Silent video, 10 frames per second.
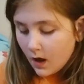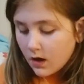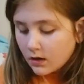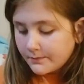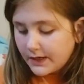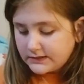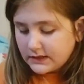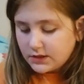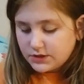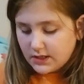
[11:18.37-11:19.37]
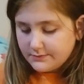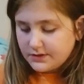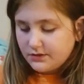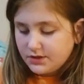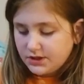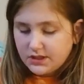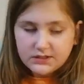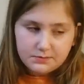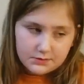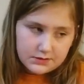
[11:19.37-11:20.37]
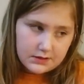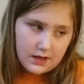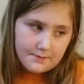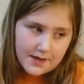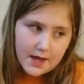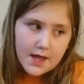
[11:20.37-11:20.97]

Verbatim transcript: Um, actually I just have a scrunchie because most of the time